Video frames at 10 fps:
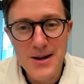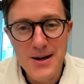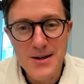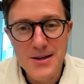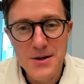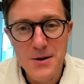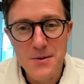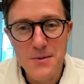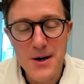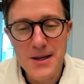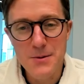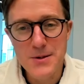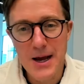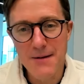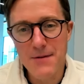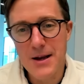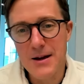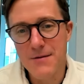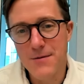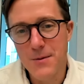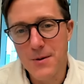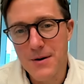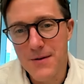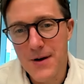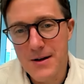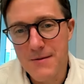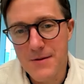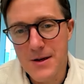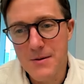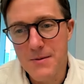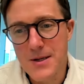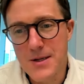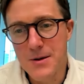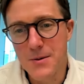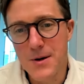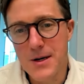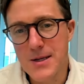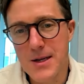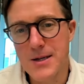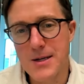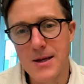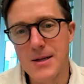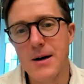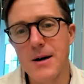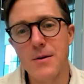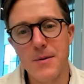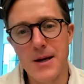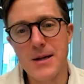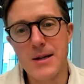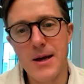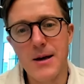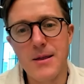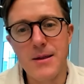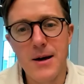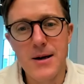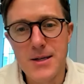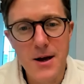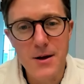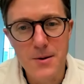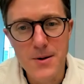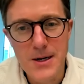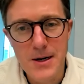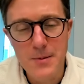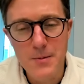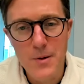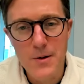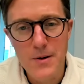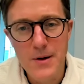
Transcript: And so what he was advocating for effectively was an organization that's on the way to death. Uh, it's not learning anymore.